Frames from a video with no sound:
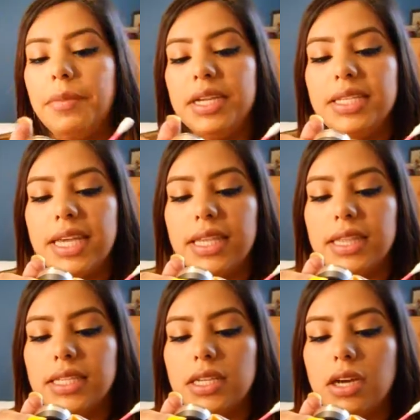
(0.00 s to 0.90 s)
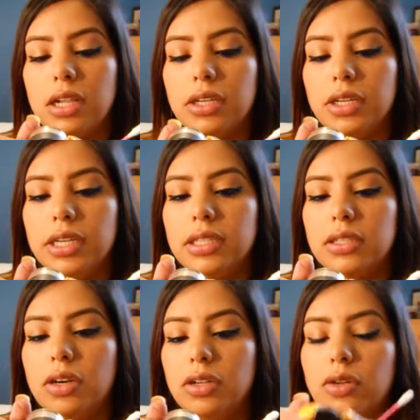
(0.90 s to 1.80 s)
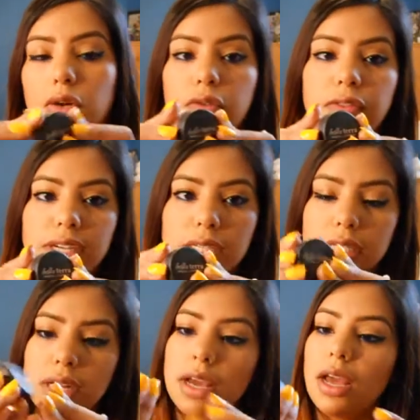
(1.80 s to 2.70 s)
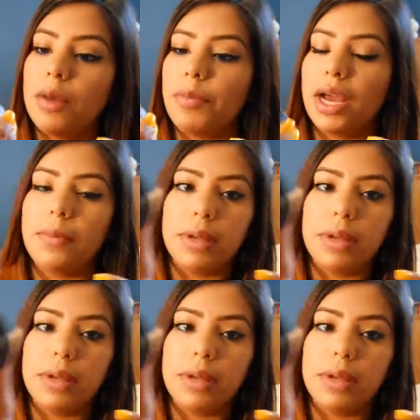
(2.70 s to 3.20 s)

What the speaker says: I'm going to take this color, it's called Goldfish by